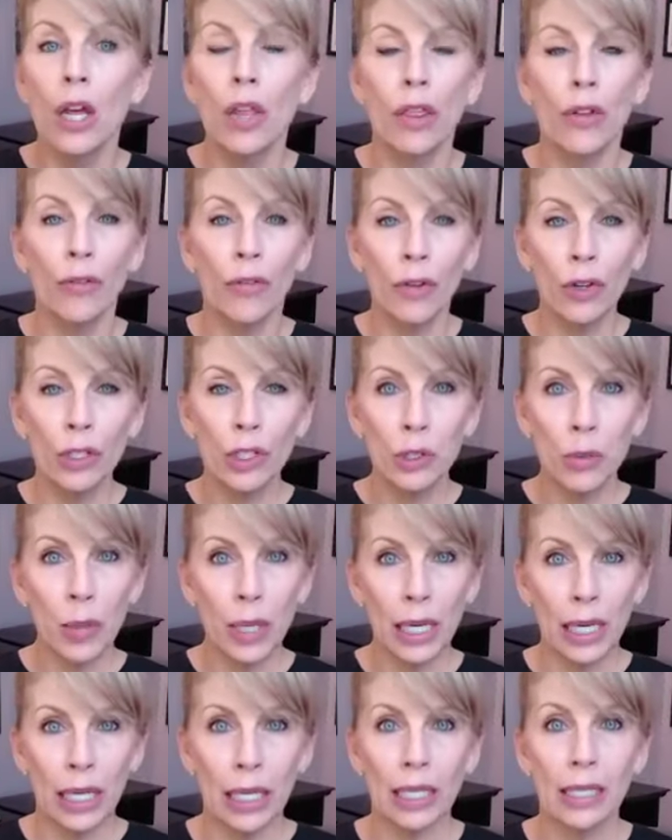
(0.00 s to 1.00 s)
The first
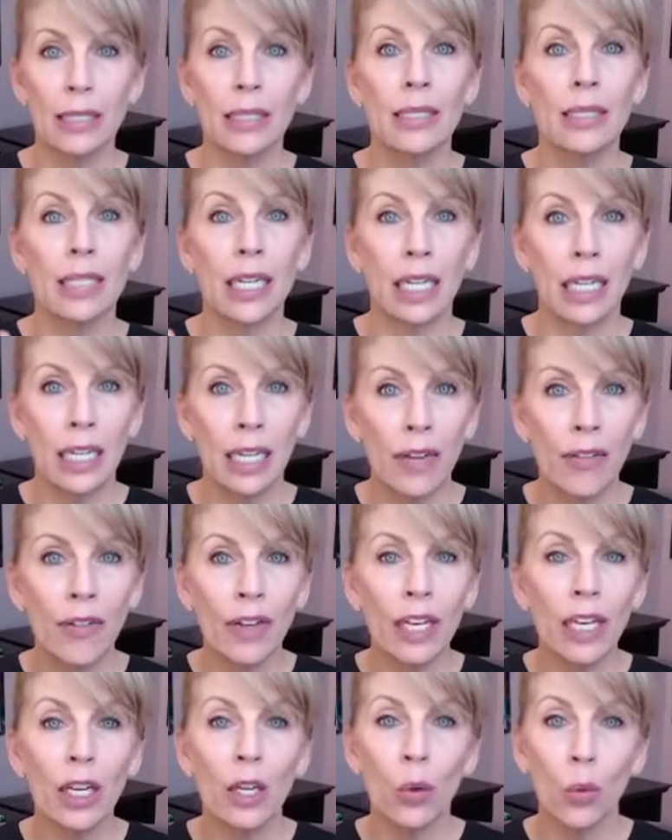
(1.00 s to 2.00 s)
one is
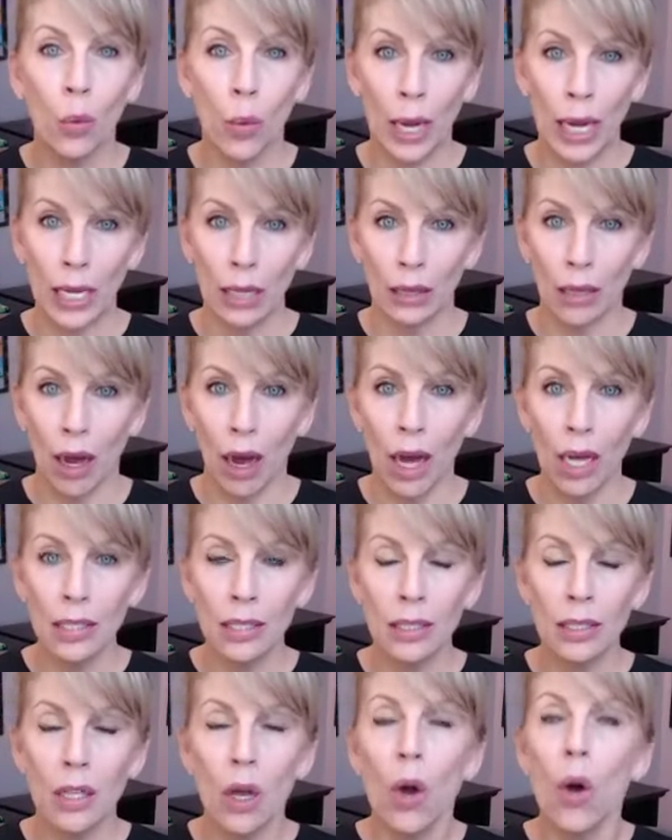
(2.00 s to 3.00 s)
significant weight
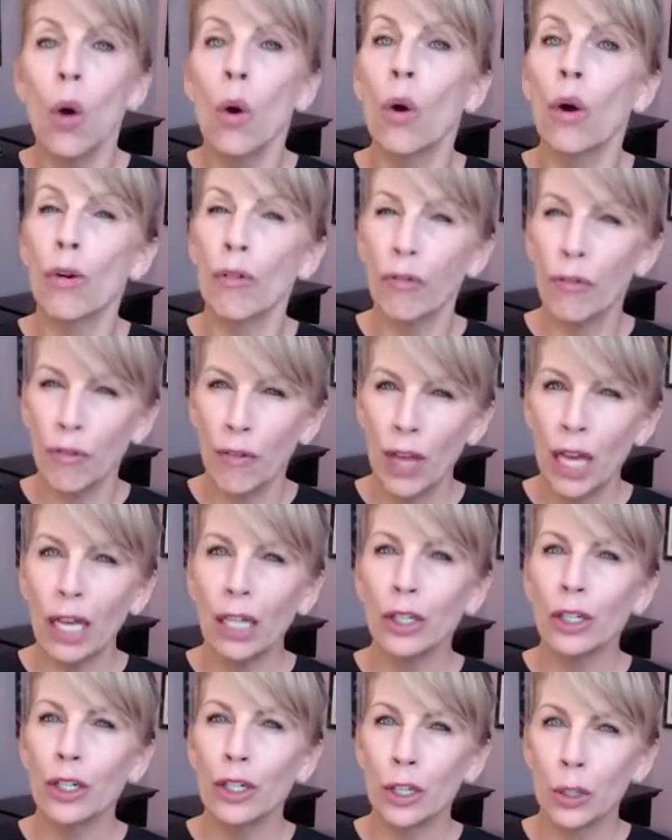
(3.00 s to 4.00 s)
loss or
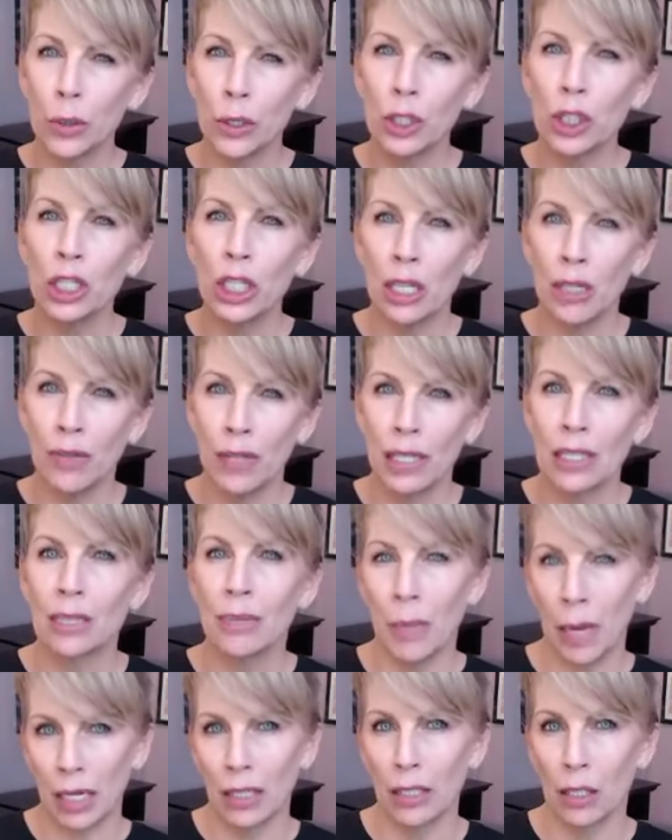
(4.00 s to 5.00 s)
failure to achieve
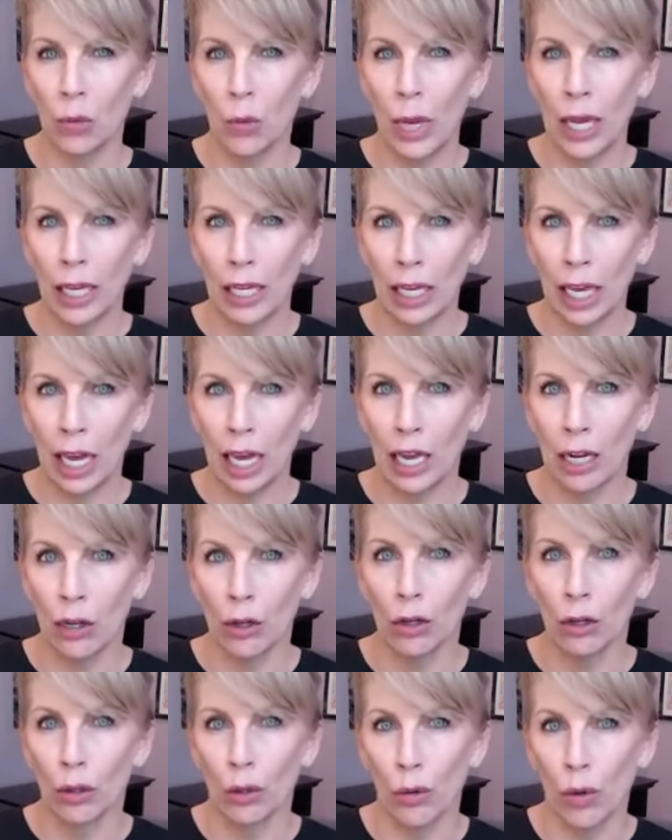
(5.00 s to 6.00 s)
expected weight gain
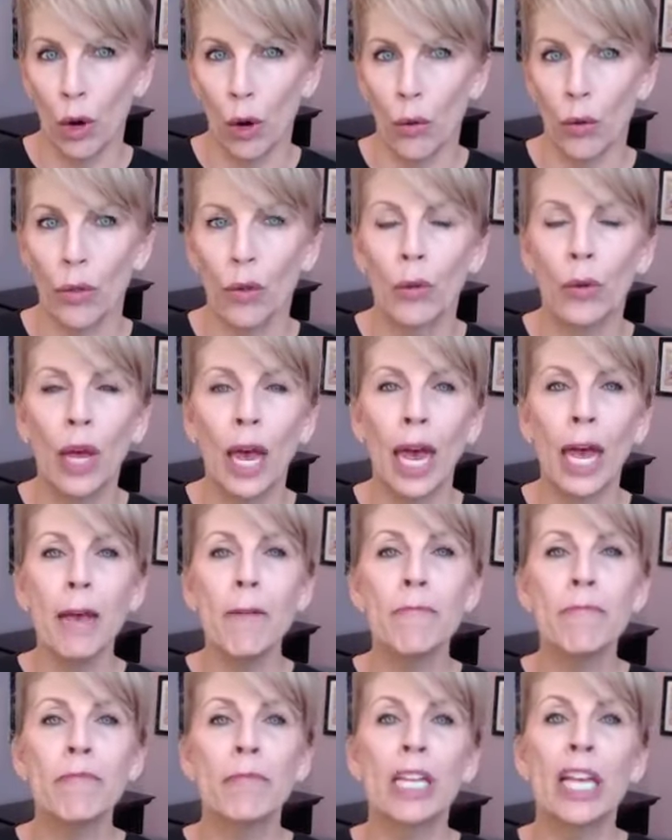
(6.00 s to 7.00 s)
or growth,
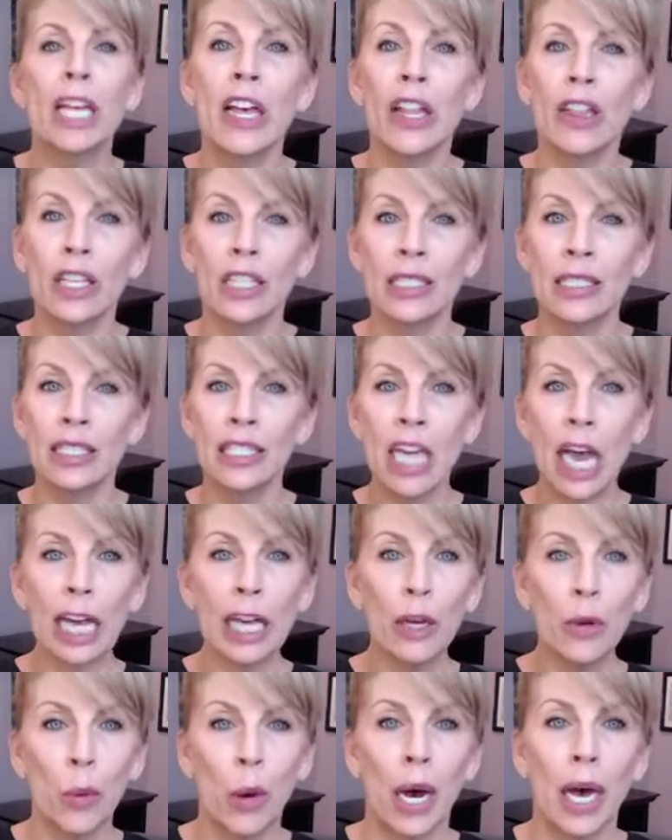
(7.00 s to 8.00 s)
okay? The
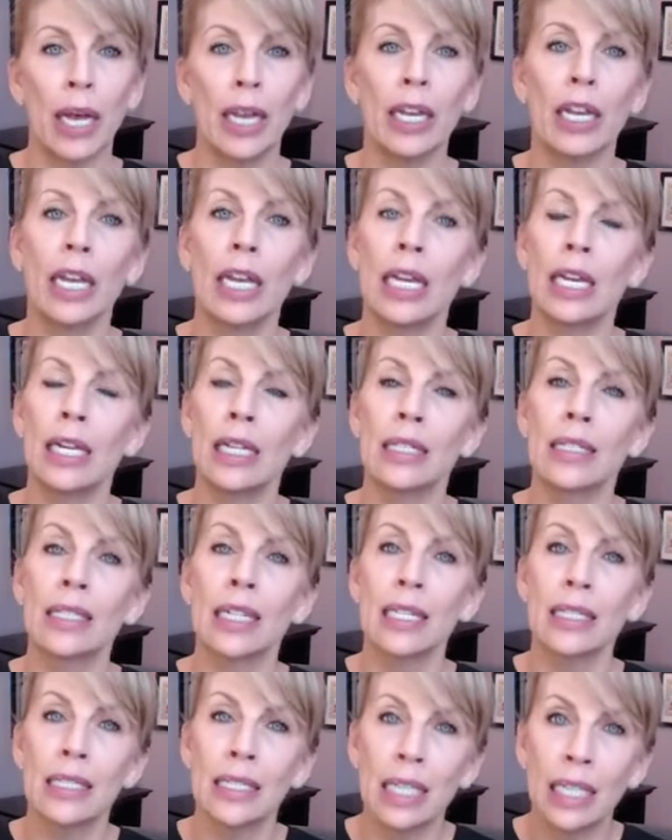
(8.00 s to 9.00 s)
second one is
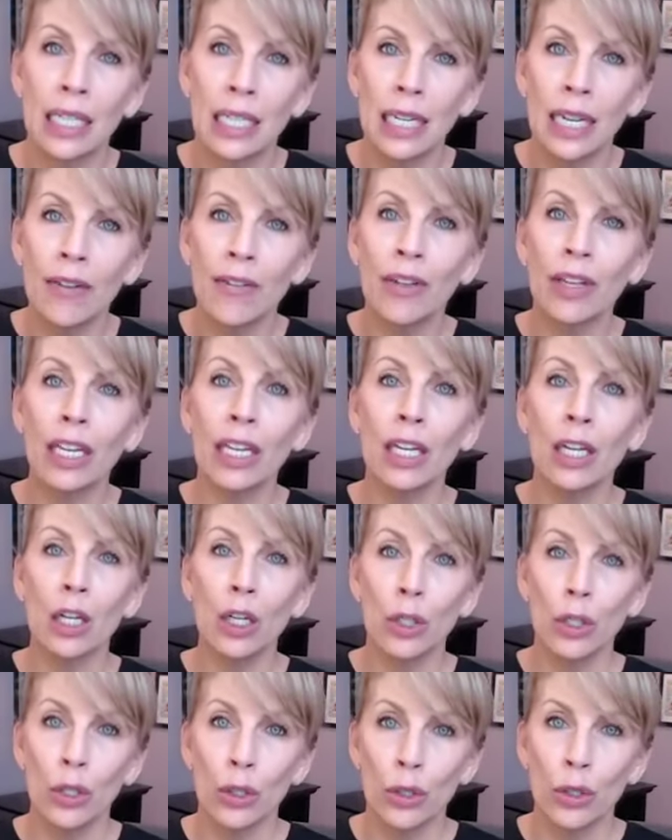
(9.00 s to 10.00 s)
a significant
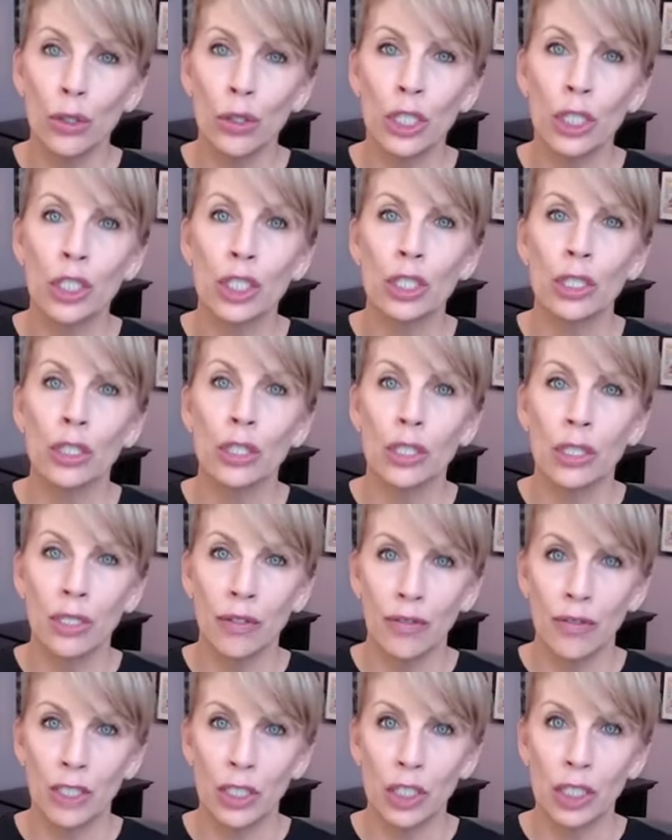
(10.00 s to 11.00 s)
nutritional
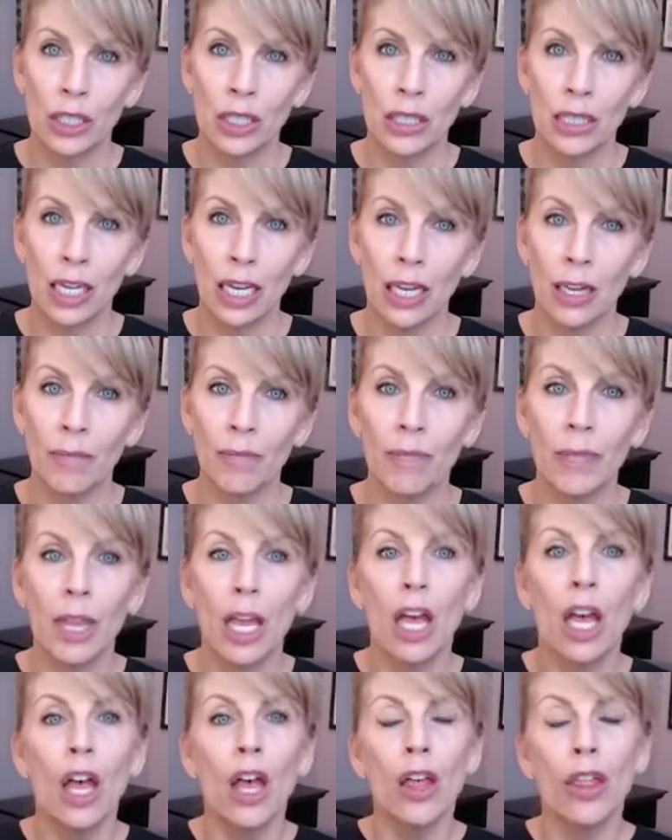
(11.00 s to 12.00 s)
deficiency.
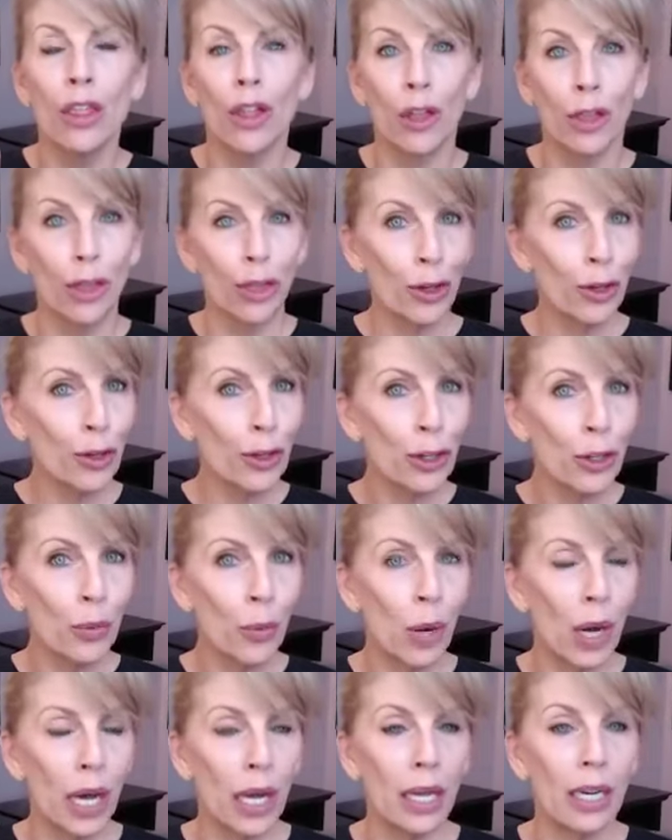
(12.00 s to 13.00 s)
The third
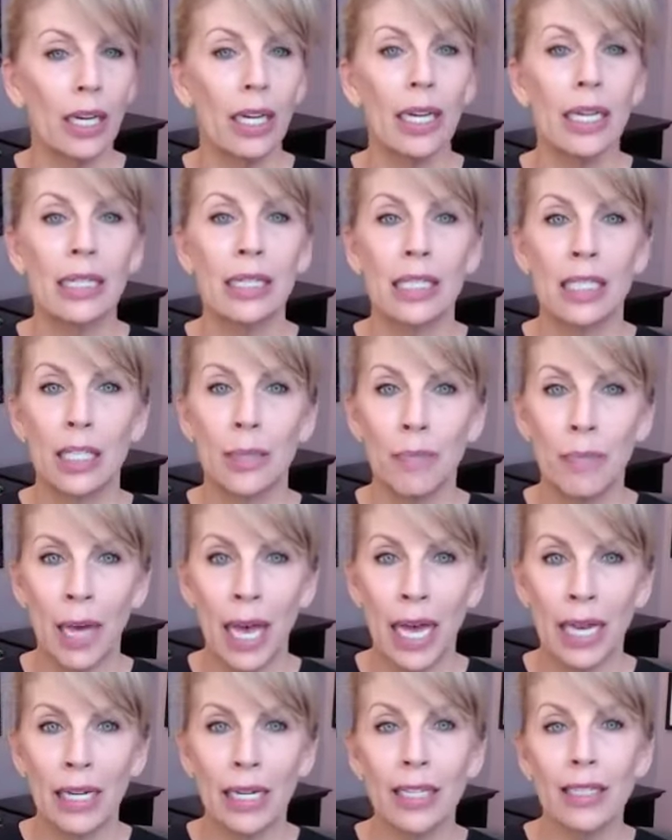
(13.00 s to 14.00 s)
one is a
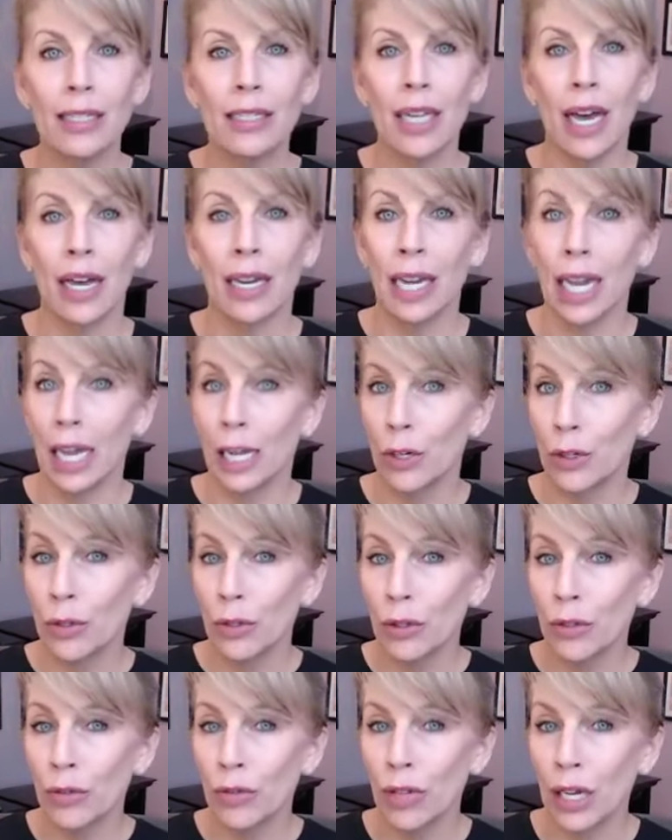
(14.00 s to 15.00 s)
dependence on
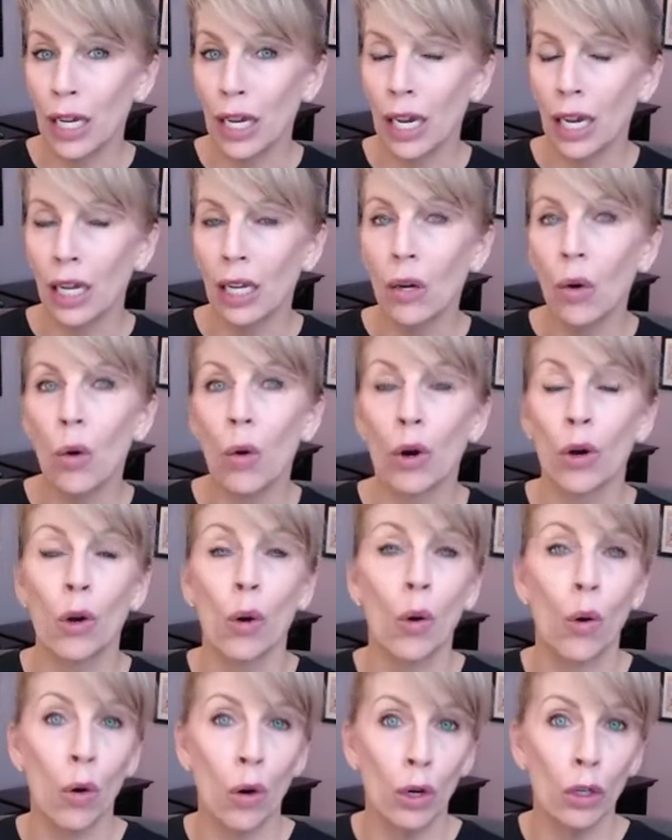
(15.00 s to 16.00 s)
enteral feeding or
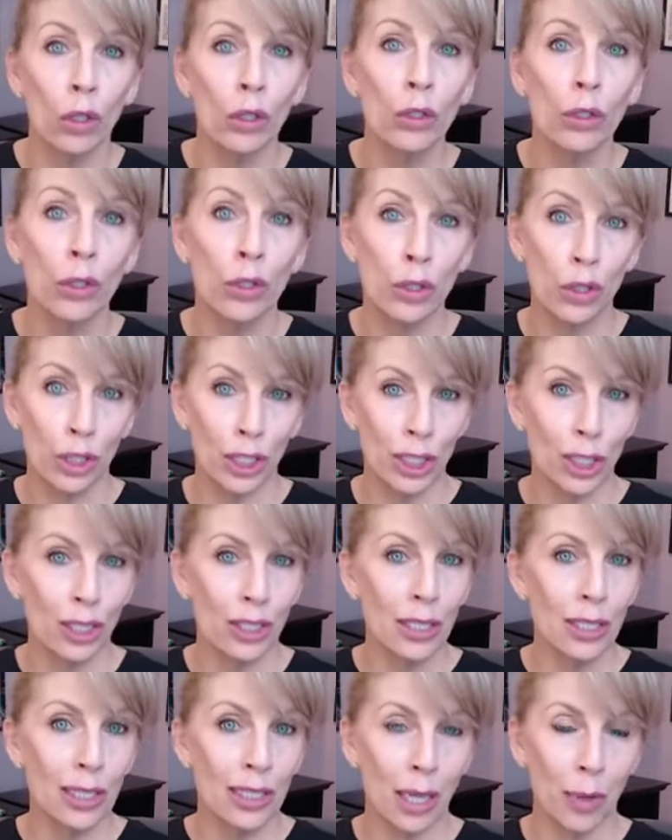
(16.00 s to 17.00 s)
oral
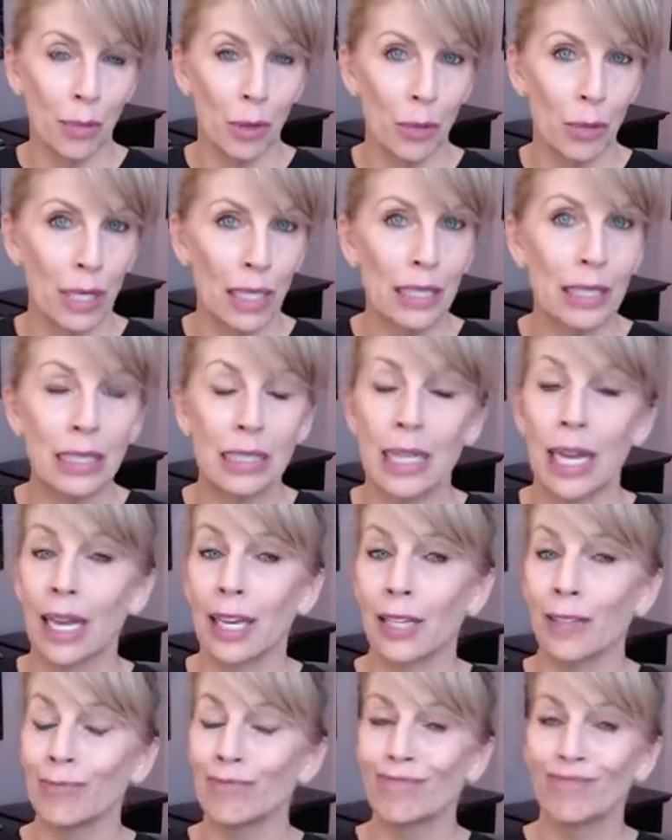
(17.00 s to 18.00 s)
nutritional supplements
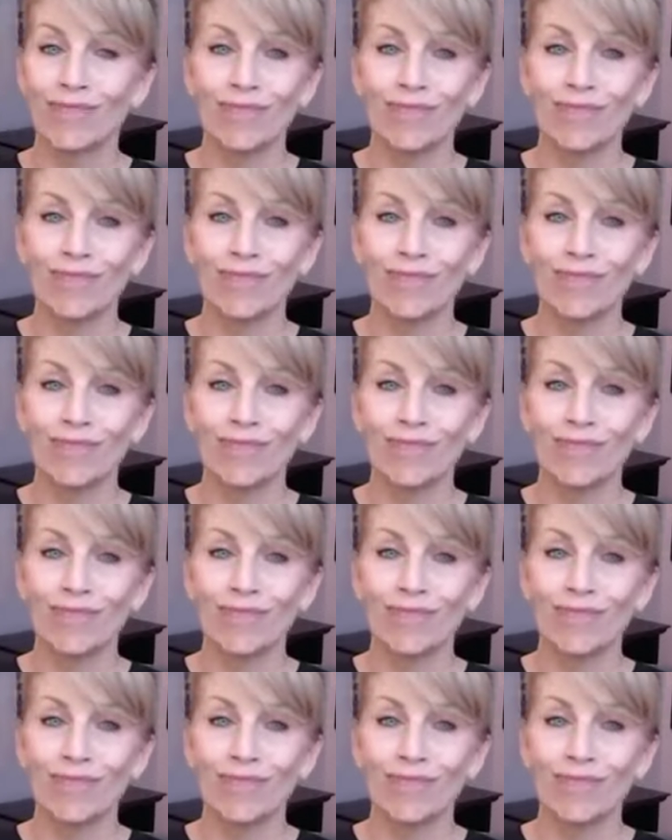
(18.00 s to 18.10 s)
like